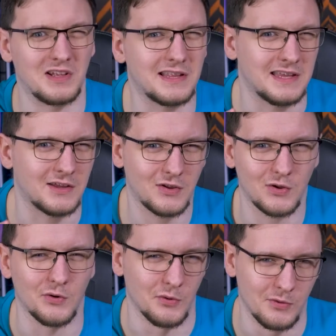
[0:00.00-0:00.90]
really
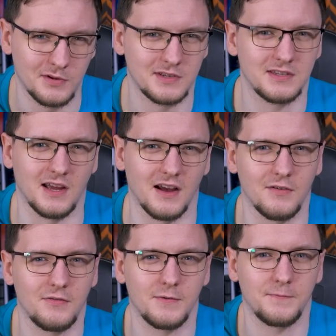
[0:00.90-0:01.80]
cool
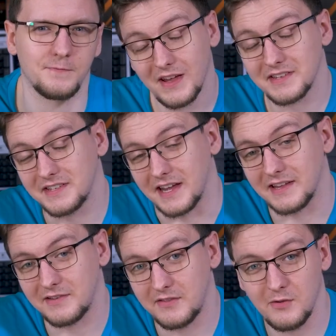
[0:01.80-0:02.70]
stuff. With that
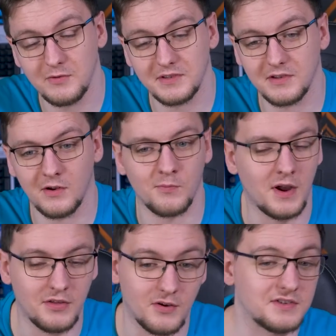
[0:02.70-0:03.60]
said, those are
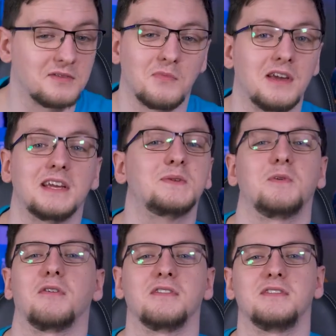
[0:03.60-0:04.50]
my thoughts and my
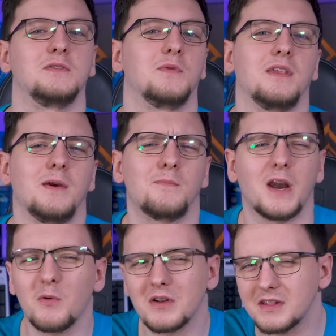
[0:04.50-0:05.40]
experiences with it,
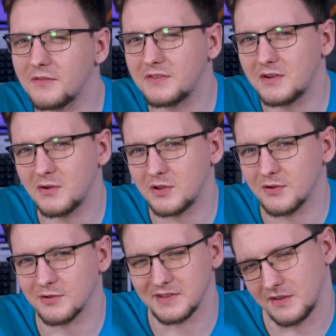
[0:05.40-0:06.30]
but I would love to know
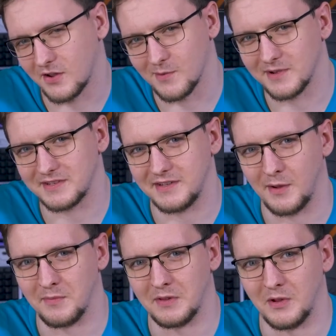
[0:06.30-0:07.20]
yours in the comments
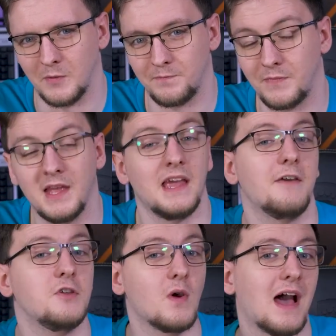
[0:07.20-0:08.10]
down below.
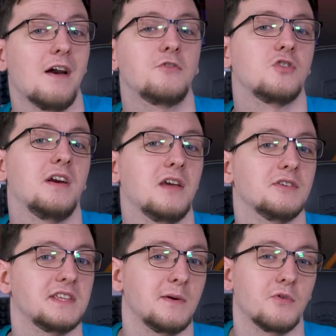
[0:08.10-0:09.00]
If you have tried
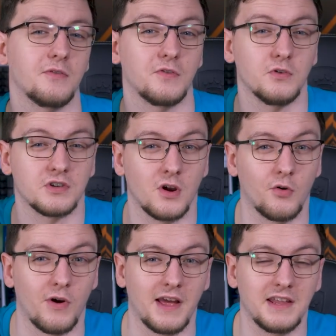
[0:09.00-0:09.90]
out Stable Diffusion
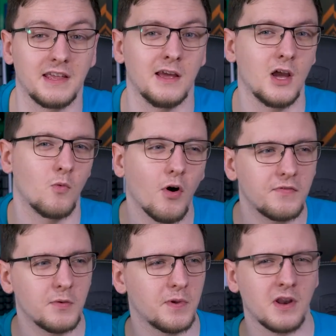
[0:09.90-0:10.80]
already, what
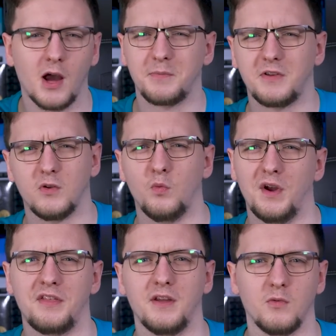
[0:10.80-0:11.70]
have you been up to
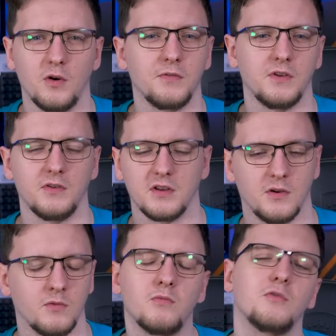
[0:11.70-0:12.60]
with it? What have you, you
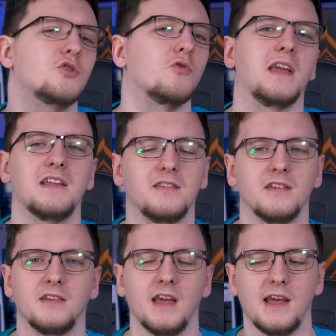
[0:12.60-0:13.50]
know,
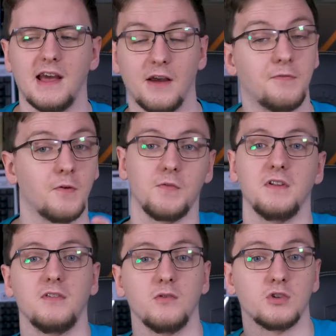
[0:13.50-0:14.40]
created? Feel
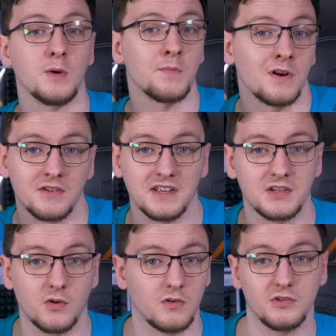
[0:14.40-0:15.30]
free to jump in our
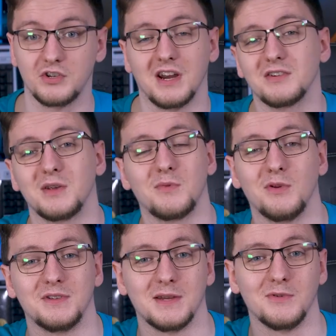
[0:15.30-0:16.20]
Discord and share some of
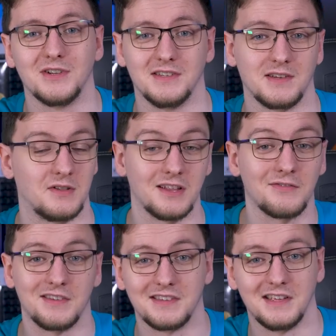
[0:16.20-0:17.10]
those images. I'd
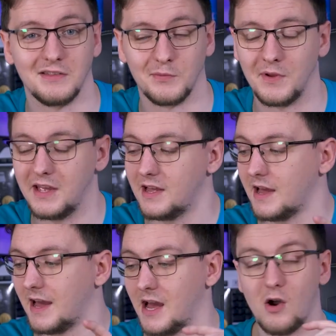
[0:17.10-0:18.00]
love to see them.
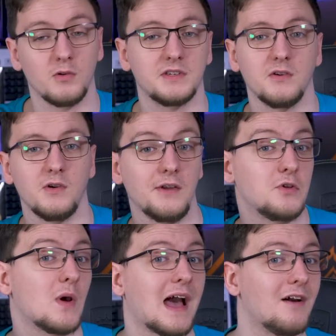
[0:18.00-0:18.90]
Also,
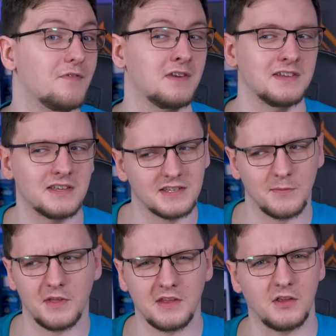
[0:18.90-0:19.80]
if you haven't, is it
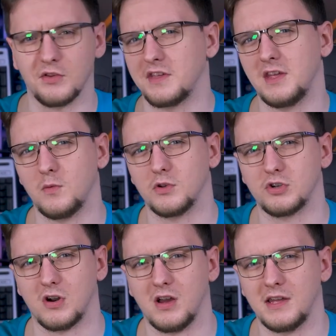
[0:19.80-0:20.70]
something that you think you would
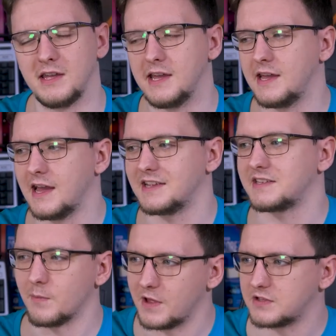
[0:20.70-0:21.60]
try?
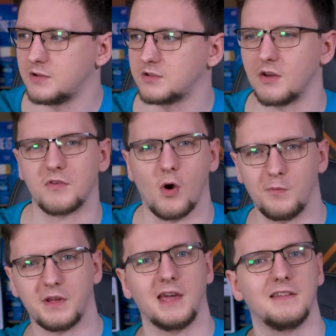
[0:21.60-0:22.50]
Is it a bit too sort of
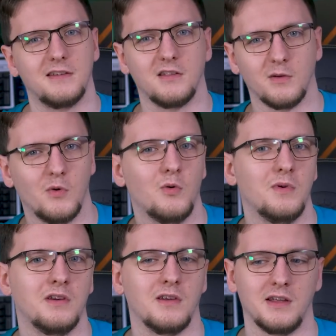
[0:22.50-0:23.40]
complicated at the
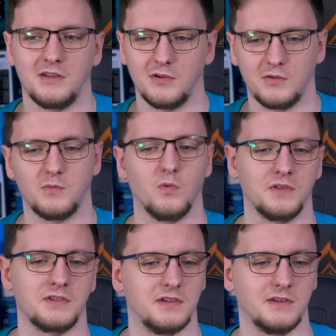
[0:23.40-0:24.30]
moment and you'd
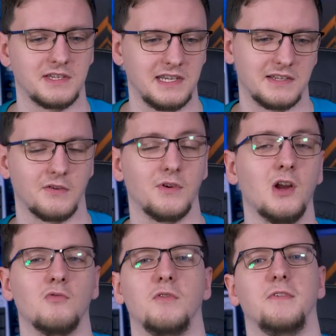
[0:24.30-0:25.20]
want to see sort of
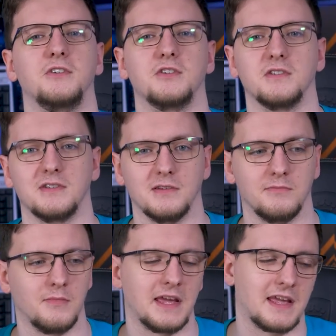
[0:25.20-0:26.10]
revisions
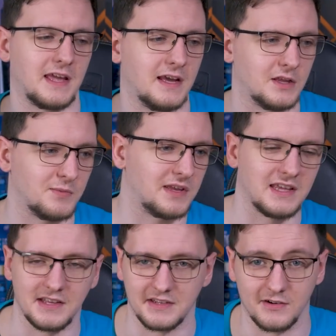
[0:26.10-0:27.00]
and making it a little bit
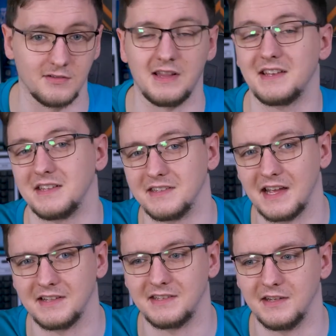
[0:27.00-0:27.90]
easier and less
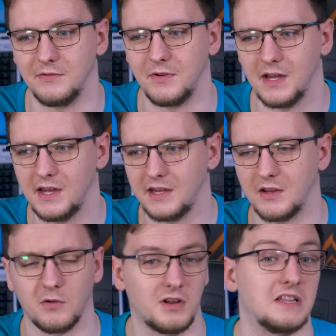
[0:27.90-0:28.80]
intensive?
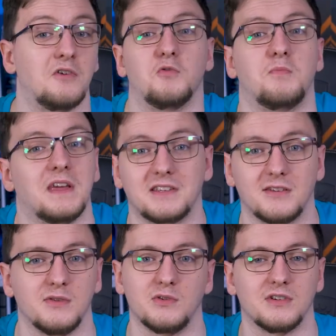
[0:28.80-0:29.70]
You know, cloud-based
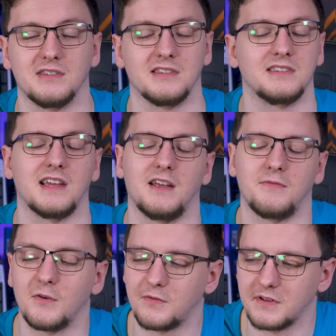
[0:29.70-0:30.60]
solutions
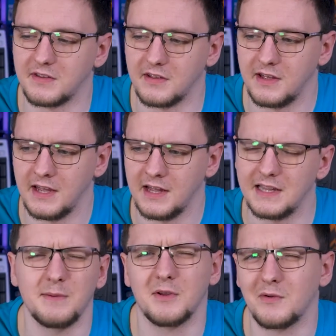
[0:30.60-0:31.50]
instead? Feel free to
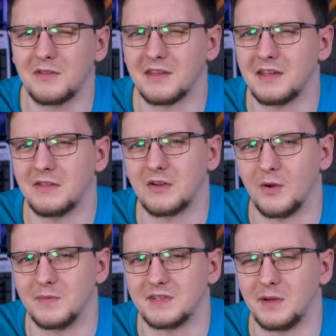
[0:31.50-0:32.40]
let me know what you think in the
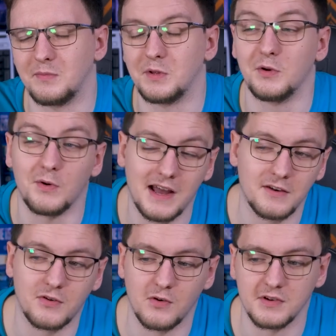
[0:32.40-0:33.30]
comments down below,
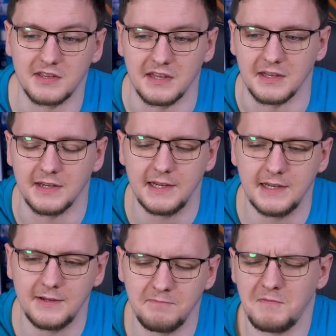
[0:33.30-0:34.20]
and of course the
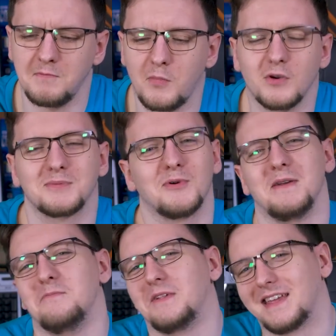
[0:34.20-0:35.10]
possible
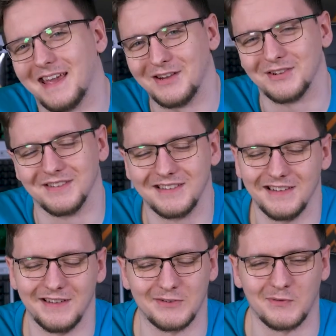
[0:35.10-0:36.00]
implications
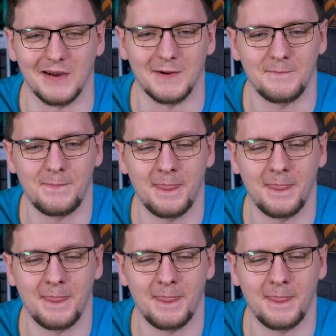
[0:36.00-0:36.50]
as well.